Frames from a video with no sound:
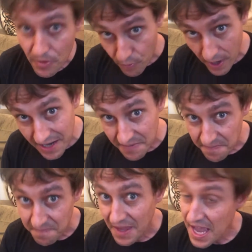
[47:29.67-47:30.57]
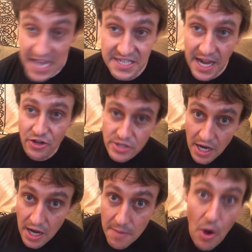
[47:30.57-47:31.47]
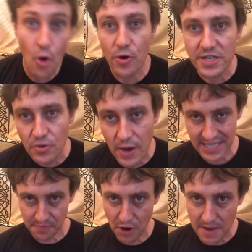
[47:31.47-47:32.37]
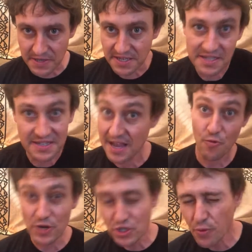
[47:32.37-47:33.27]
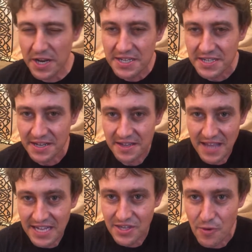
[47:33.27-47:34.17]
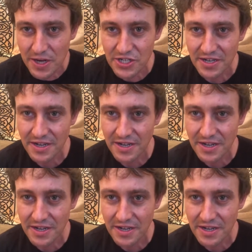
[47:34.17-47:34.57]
right? He's either dumb or he's a white supremacist. Which one is it? That's the question.